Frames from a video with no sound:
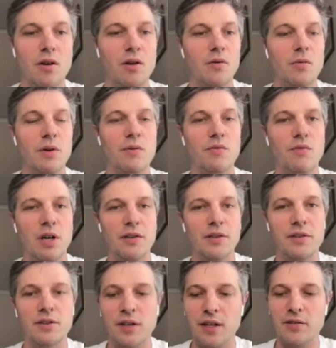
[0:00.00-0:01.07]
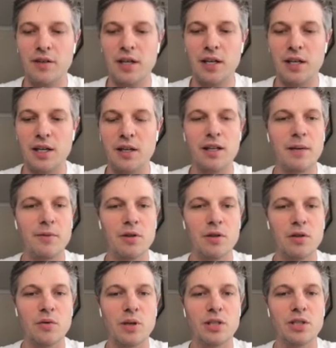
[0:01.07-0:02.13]
we would write this as a chemical
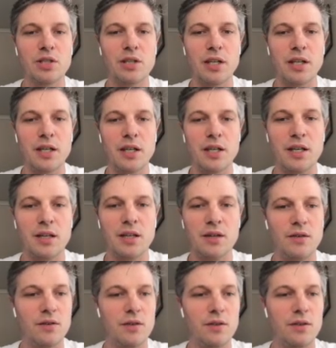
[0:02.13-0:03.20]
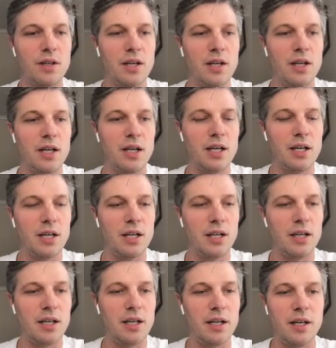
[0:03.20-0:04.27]
equation as
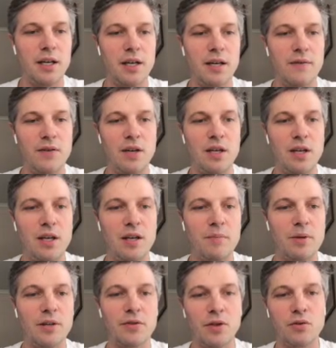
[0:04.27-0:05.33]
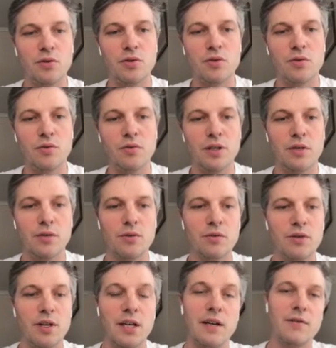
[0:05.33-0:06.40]
Fe plus O2
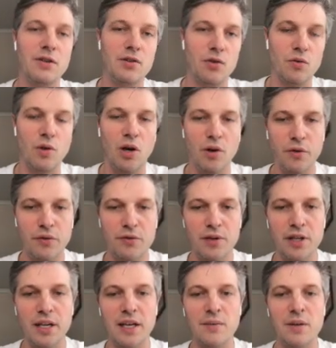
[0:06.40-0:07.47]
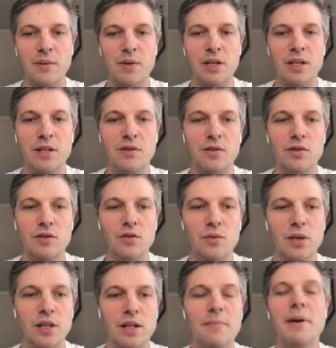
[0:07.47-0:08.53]
equals Fe2O3, and then we need to just
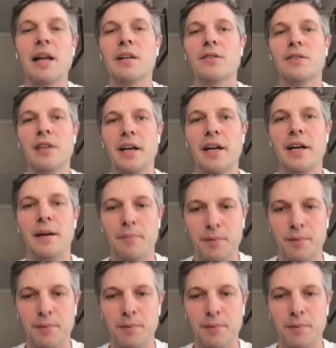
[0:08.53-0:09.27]
quickly balance that up.